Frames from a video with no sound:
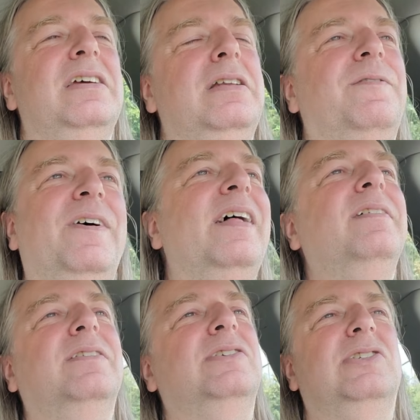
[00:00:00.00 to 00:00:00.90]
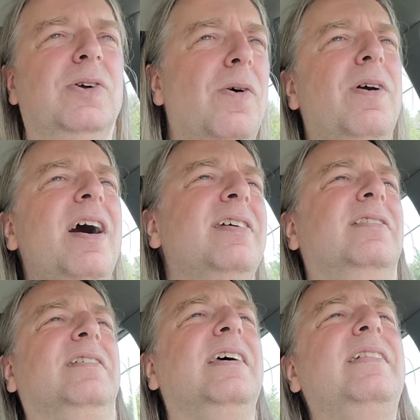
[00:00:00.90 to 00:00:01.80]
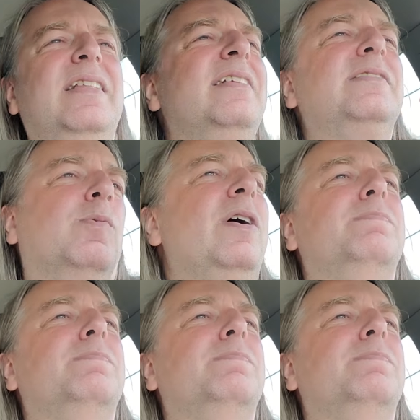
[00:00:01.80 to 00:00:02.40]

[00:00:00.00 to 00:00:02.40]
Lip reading: it felt so right. That's what